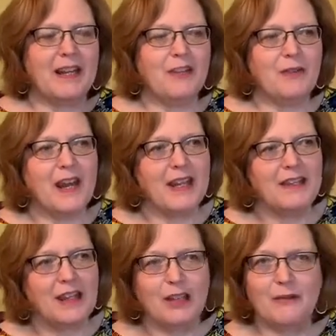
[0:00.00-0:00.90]
and you can't
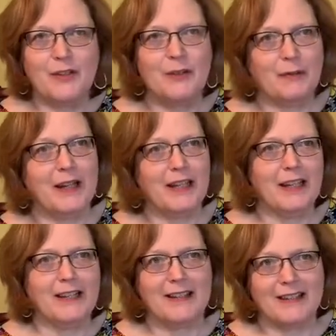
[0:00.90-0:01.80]
tell if it's threaded
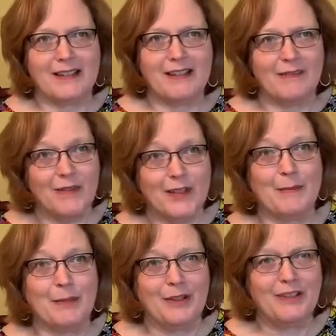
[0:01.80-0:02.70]
because it's
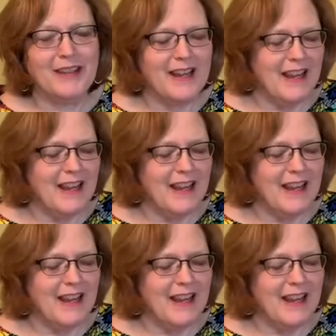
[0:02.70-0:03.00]
invisible,